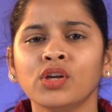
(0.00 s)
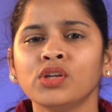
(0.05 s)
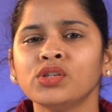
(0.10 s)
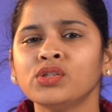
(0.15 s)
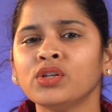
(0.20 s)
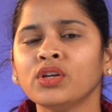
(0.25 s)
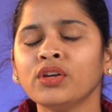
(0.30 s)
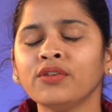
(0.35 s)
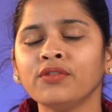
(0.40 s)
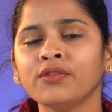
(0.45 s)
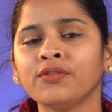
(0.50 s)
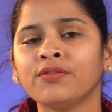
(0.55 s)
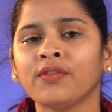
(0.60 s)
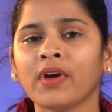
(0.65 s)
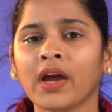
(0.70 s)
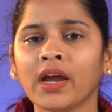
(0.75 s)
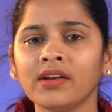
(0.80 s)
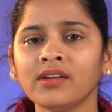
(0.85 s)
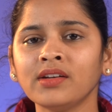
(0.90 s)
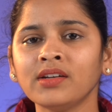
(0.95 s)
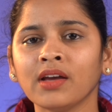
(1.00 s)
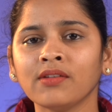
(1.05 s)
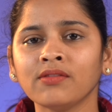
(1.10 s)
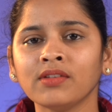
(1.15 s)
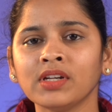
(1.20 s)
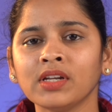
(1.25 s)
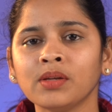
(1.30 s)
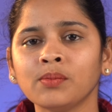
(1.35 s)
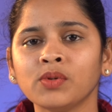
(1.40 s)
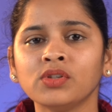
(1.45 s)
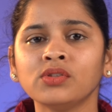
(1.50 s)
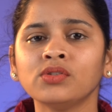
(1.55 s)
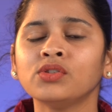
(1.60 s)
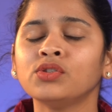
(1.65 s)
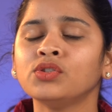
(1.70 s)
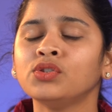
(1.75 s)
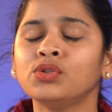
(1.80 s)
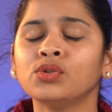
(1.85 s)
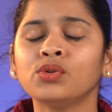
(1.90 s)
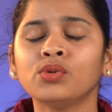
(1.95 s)
So if you find it available,
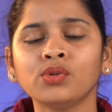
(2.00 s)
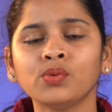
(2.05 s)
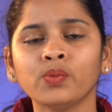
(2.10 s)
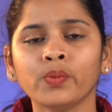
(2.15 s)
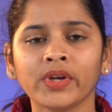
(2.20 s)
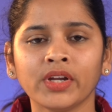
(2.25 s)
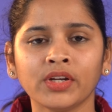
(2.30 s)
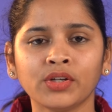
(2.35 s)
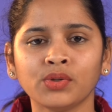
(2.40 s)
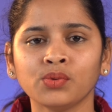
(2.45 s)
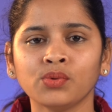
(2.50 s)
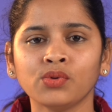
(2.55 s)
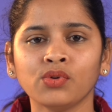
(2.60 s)
don't wait too